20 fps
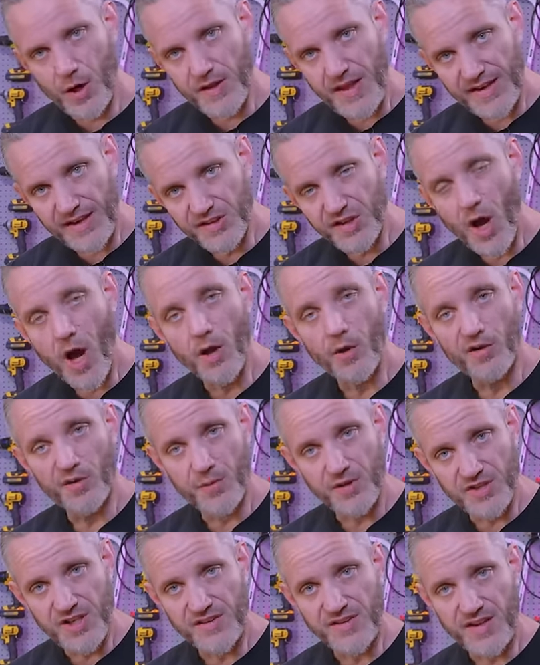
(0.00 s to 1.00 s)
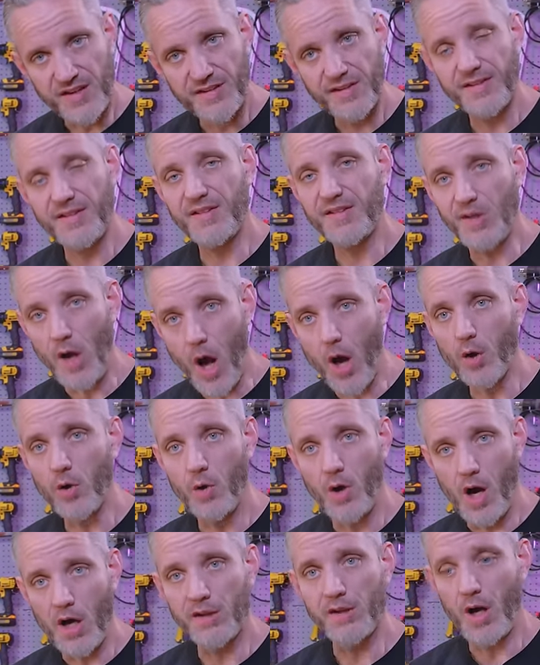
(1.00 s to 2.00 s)
or like a toggle switch like this. This is toggle
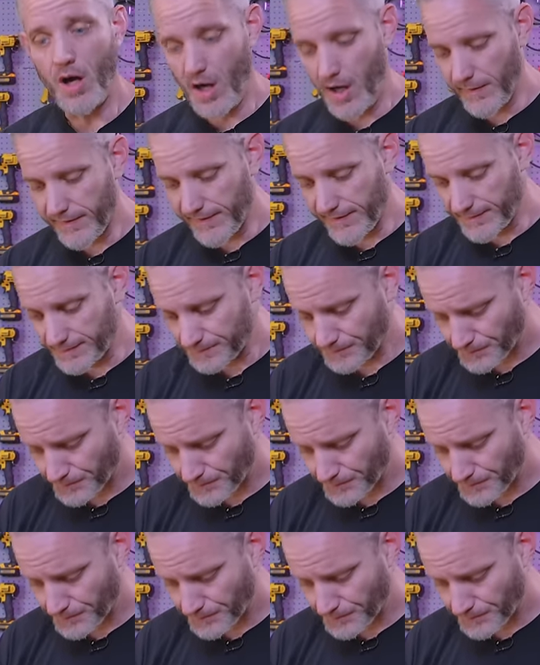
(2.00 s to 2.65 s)
on off